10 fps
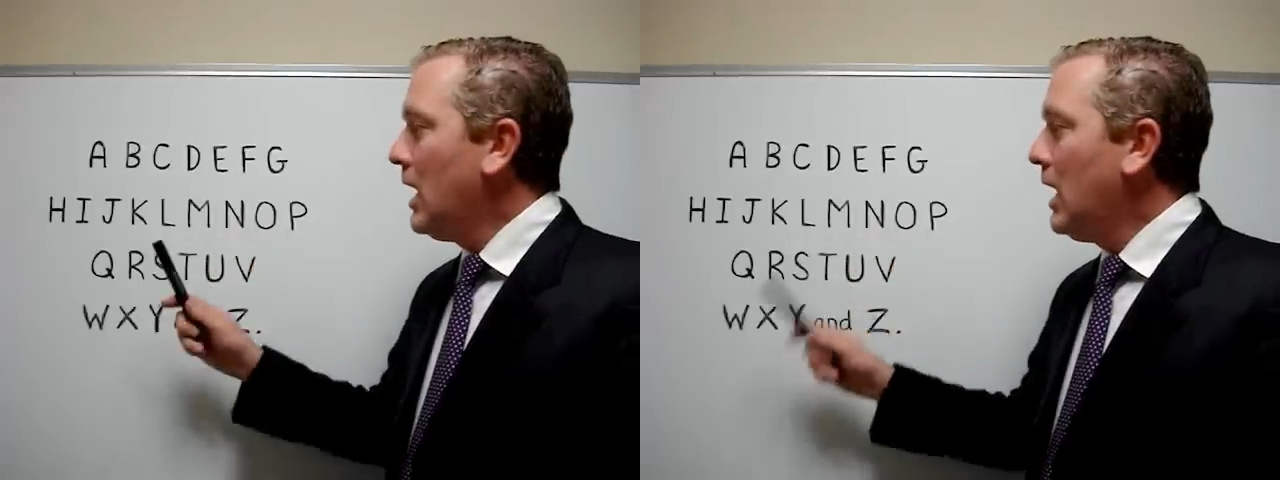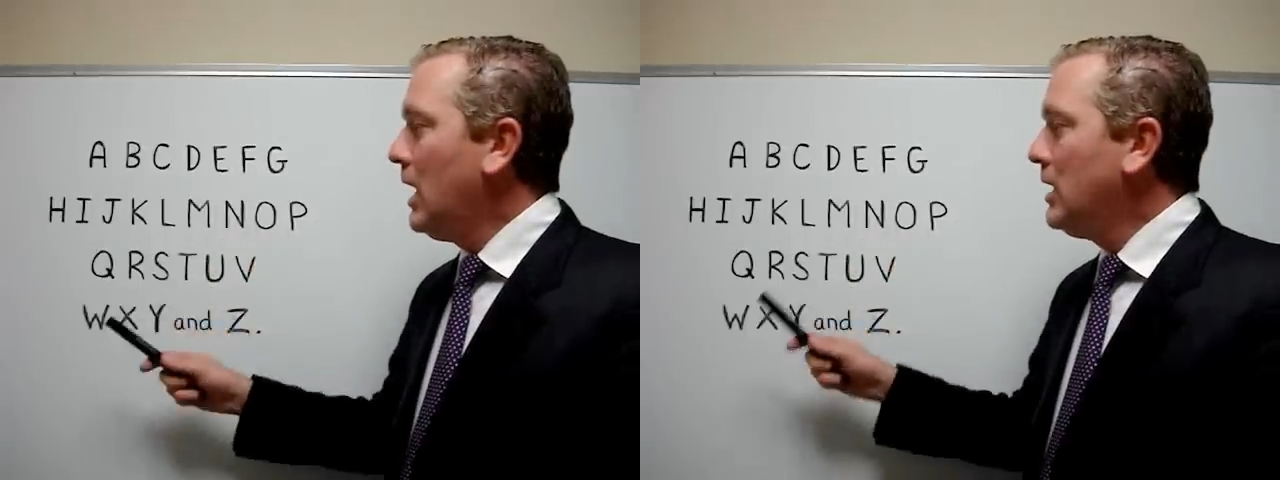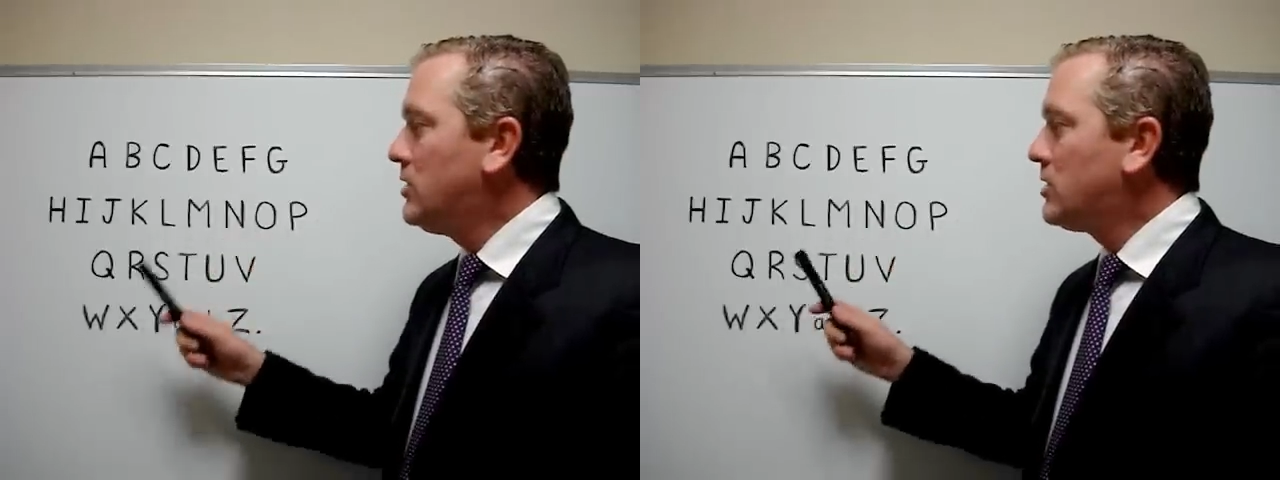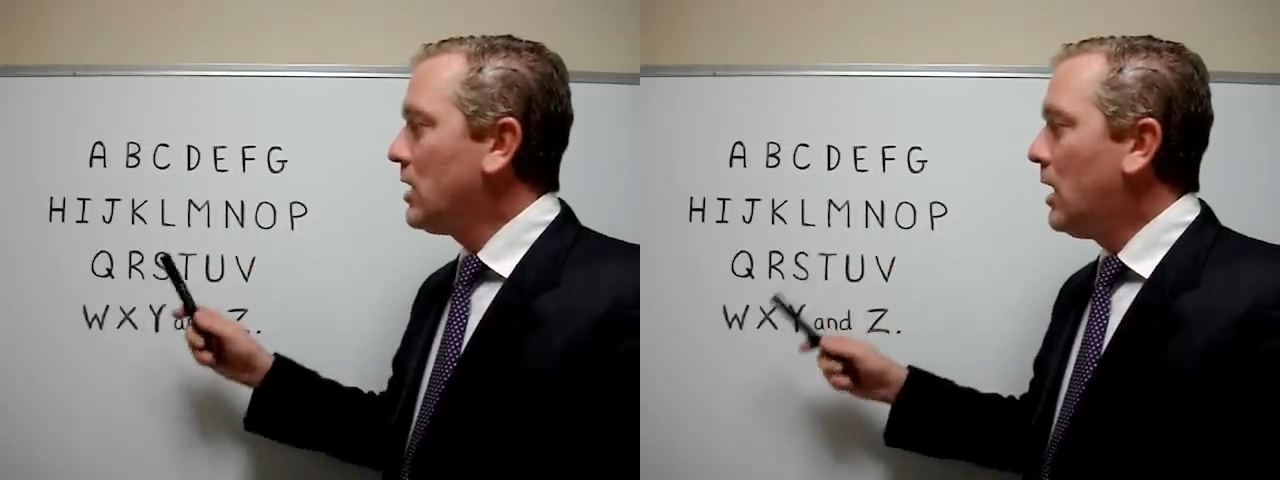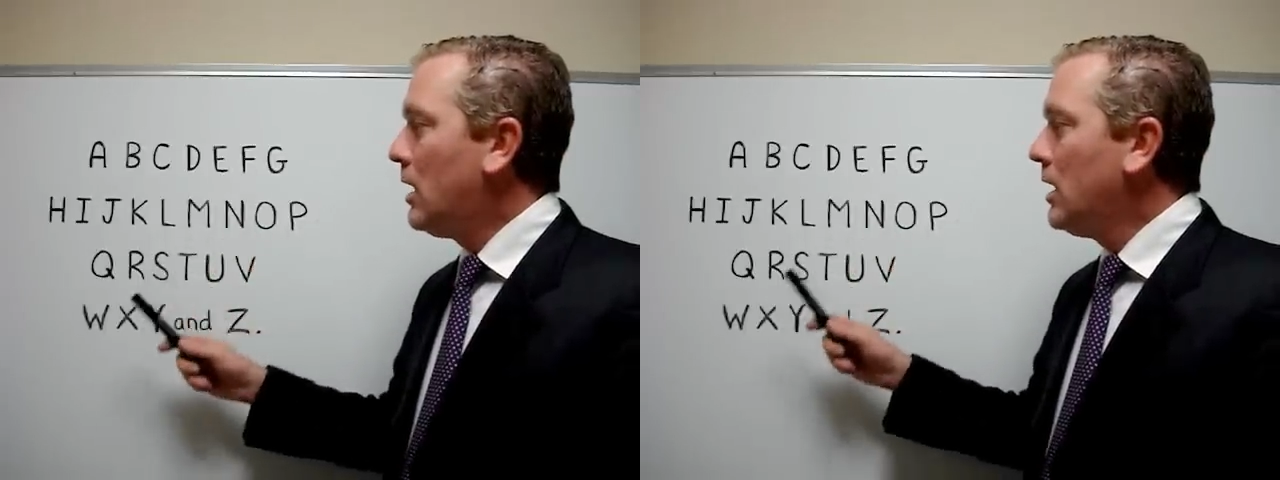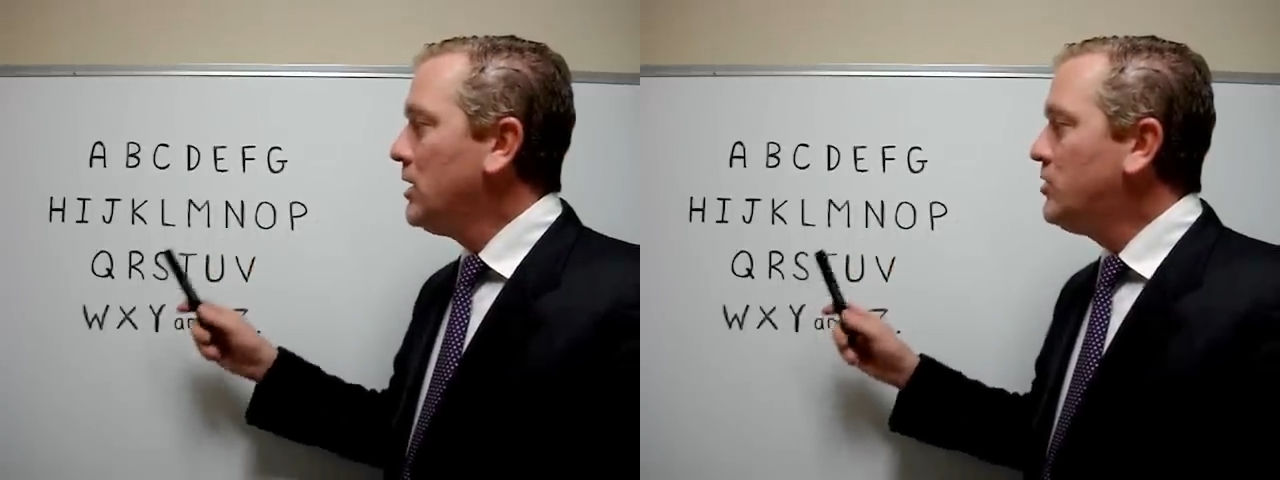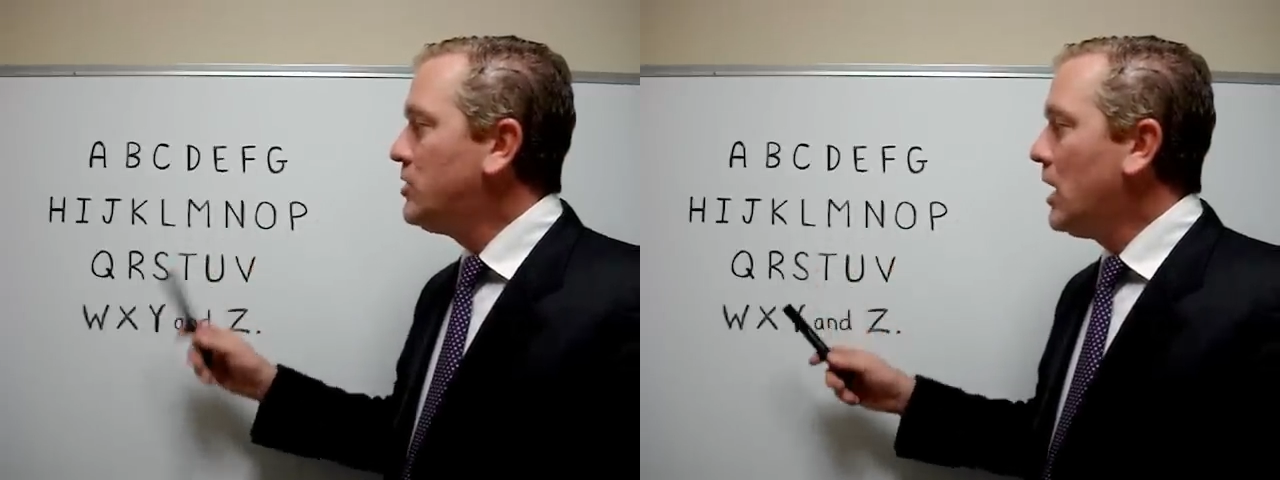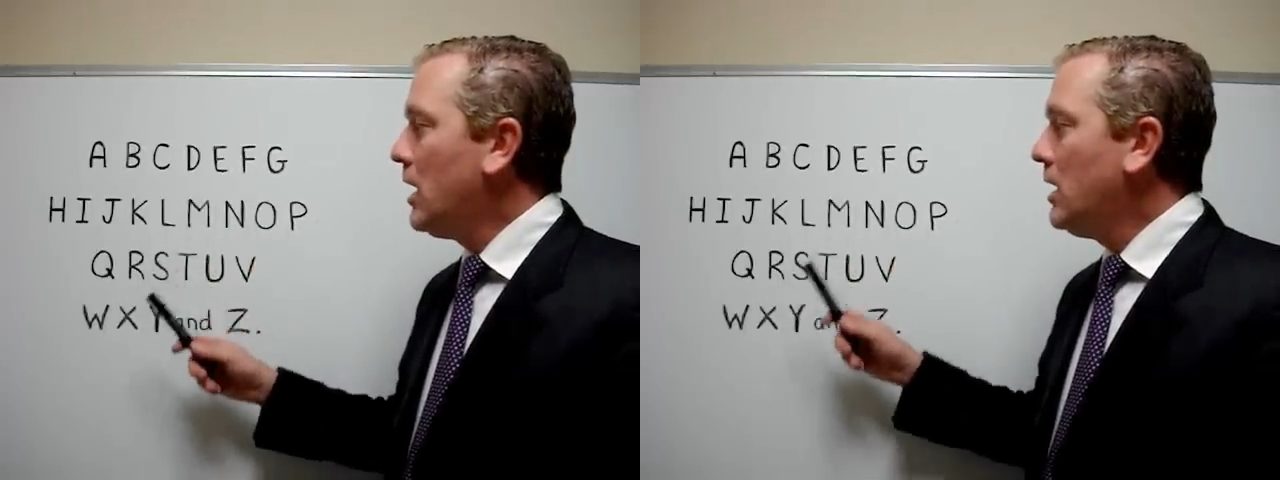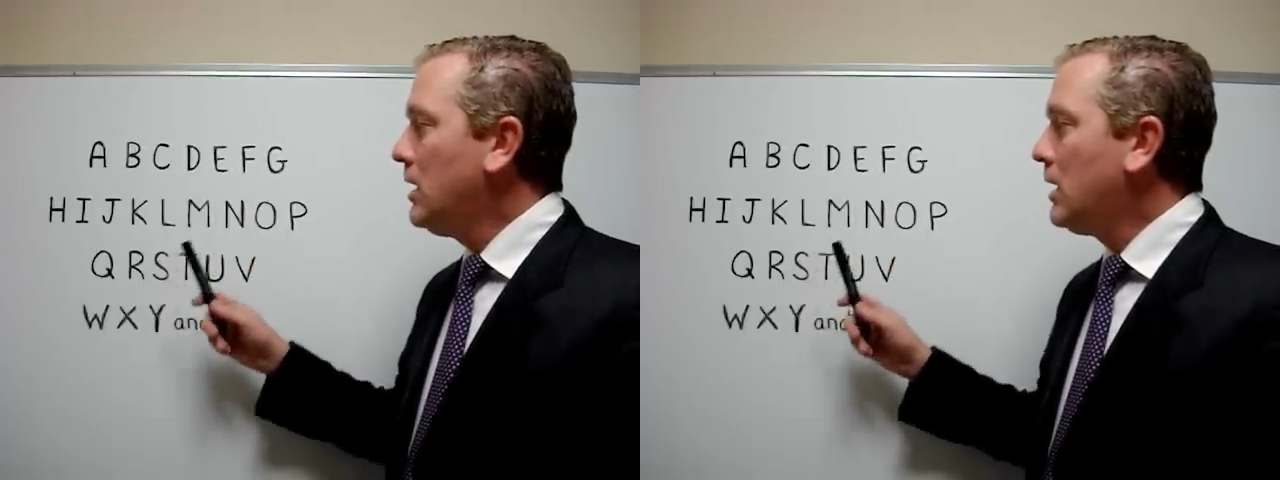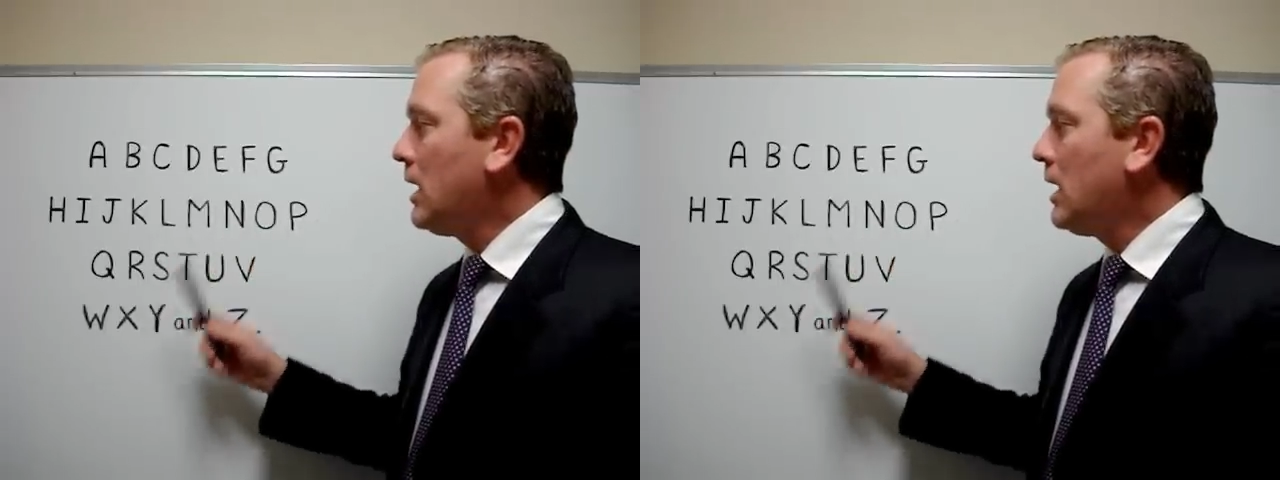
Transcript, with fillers: H, I, J,